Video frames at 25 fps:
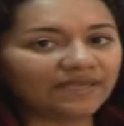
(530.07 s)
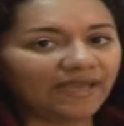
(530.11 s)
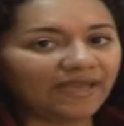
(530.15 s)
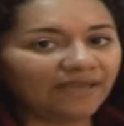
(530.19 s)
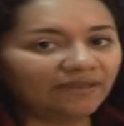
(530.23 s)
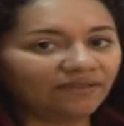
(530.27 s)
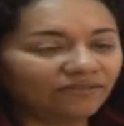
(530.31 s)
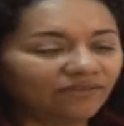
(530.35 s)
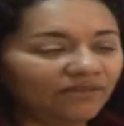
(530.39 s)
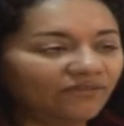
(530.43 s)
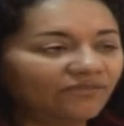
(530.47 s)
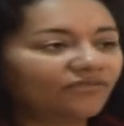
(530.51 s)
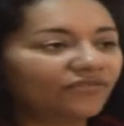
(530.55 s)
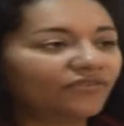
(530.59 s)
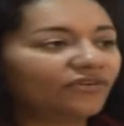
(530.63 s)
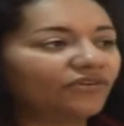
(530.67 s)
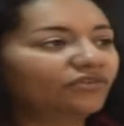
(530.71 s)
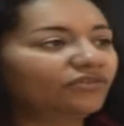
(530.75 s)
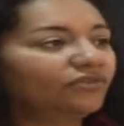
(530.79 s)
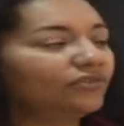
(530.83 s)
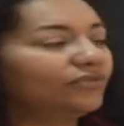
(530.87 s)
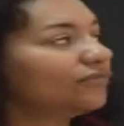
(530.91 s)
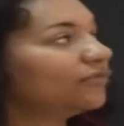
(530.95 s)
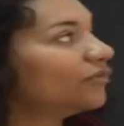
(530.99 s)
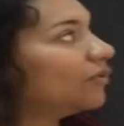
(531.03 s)
and
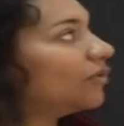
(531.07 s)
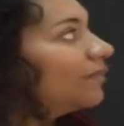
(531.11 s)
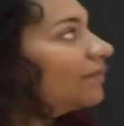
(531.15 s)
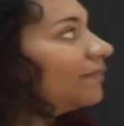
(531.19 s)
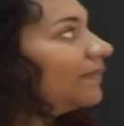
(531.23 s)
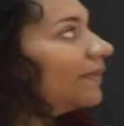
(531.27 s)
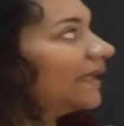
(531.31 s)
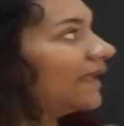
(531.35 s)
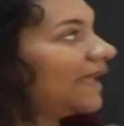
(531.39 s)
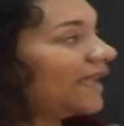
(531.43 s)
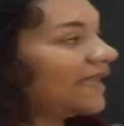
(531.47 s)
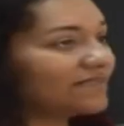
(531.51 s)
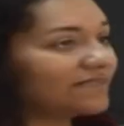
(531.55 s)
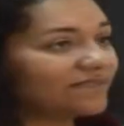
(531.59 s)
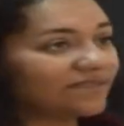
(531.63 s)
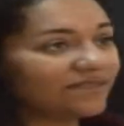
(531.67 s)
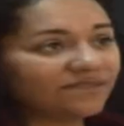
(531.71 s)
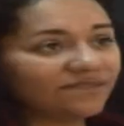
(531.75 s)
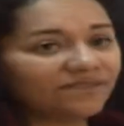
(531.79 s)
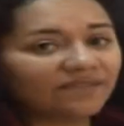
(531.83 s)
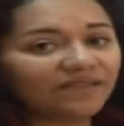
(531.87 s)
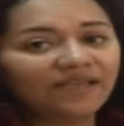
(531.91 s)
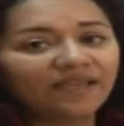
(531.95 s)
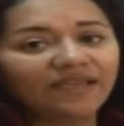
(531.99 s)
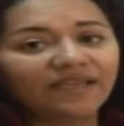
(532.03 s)
different from
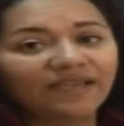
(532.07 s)
gases